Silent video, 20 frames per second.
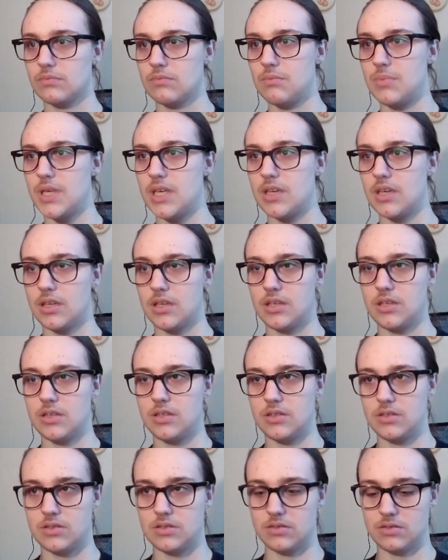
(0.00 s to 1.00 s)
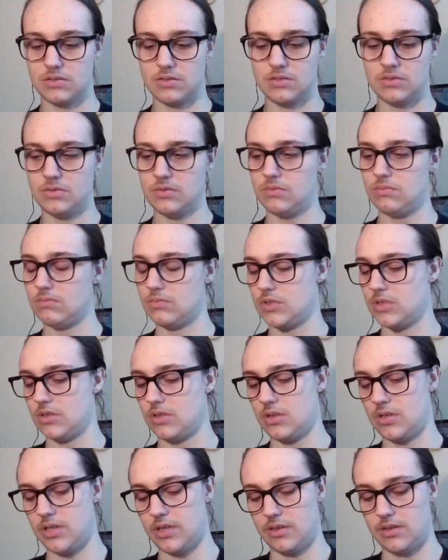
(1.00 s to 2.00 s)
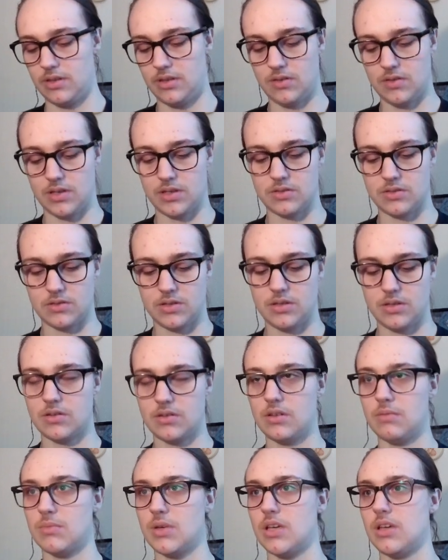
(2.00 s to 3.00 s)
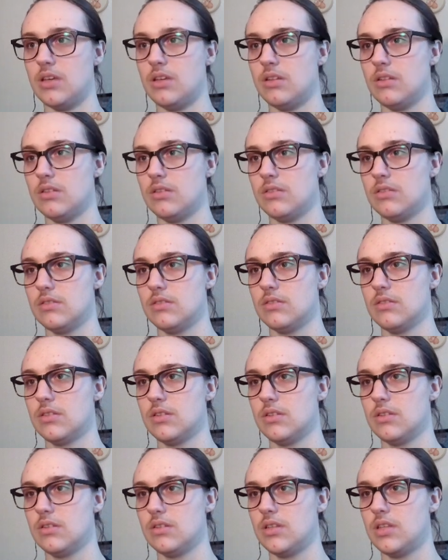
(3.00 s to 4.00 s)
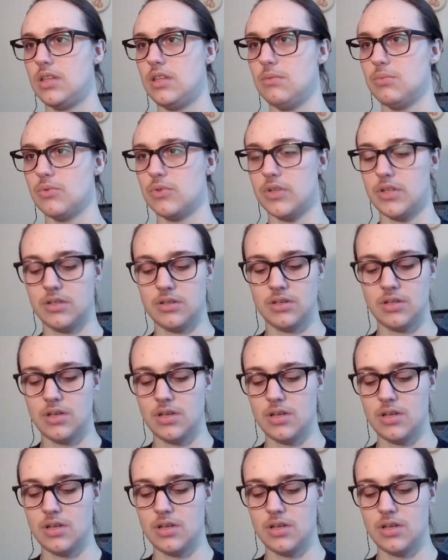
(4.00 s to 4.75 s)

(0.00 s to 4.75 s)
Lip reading: because, oh, sorry, I think you guys are hearing my keyboard,